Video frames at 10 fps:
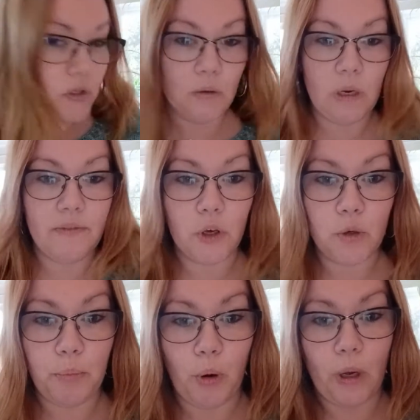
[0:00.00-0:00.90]
Do love a
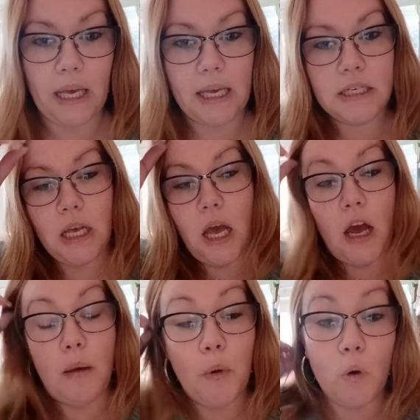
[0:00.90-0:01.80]
good pocket.
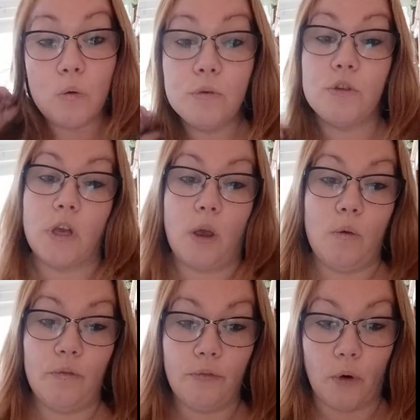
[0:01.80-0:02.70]

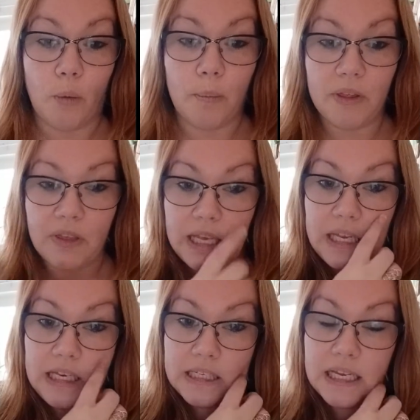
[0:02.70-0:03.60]
Also from
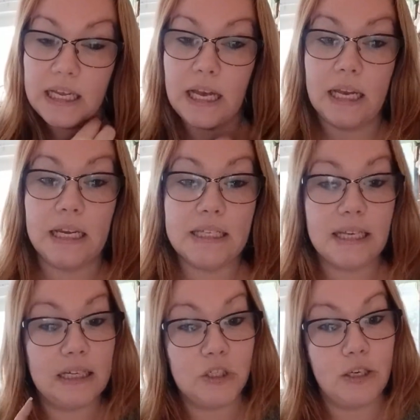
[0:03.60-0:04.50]
the Tin Can, it's
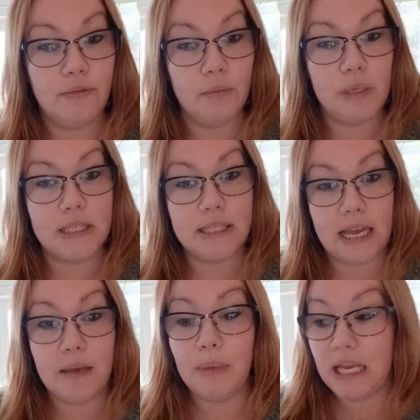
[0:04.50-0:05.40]
actually from the
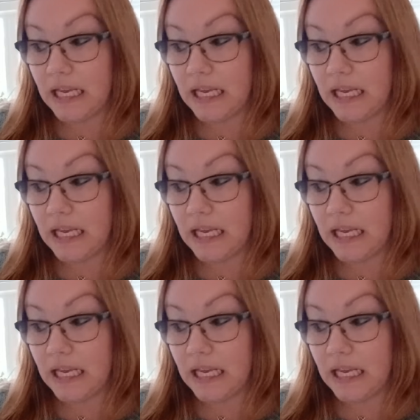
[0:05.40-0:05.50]
same